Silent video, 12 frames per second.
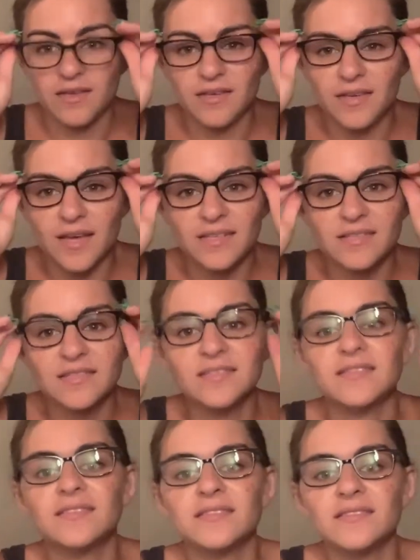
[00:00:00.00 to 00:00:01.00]

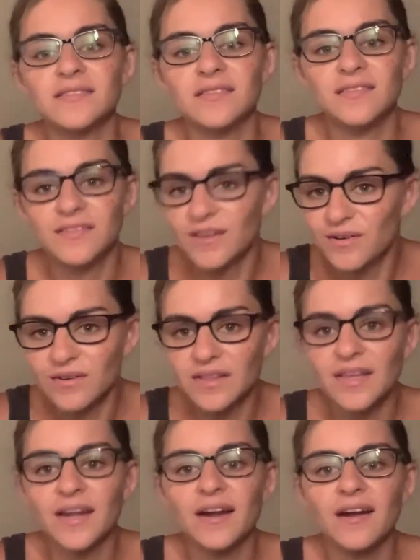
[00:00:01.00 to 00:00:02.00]
Yes, no
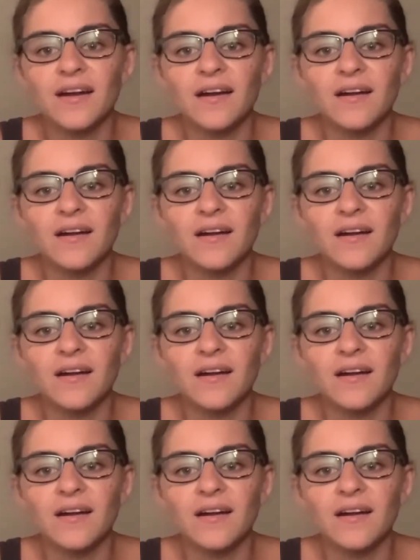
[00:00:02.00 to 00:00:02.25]
glare.